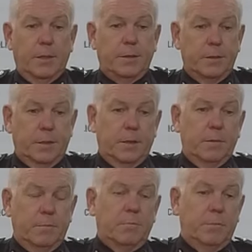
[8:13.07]
This is
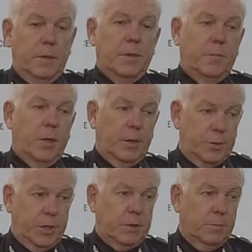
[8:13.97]
one of those
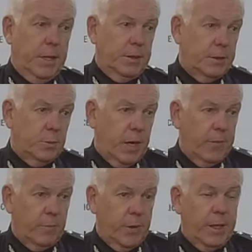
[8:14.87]
checks and balances we
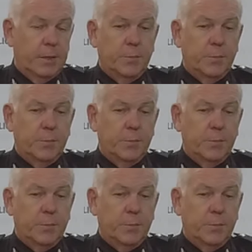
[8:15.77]
have in place,